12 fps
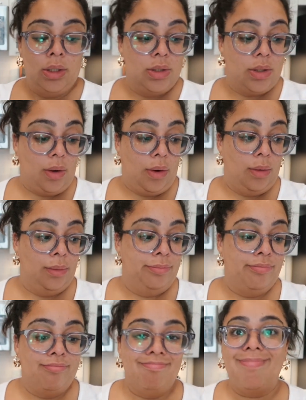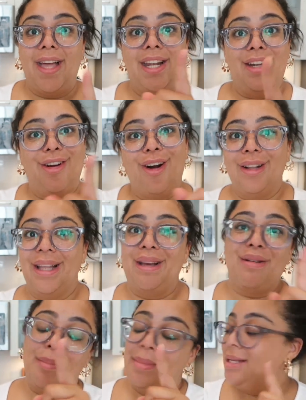So I need
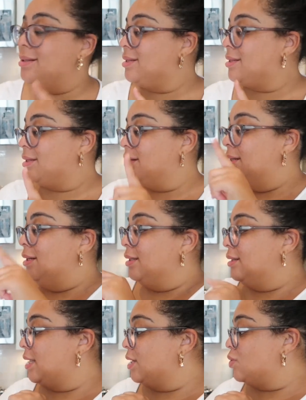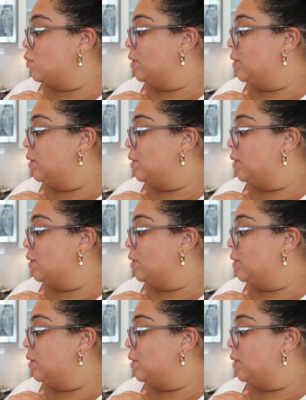garlic minced. That is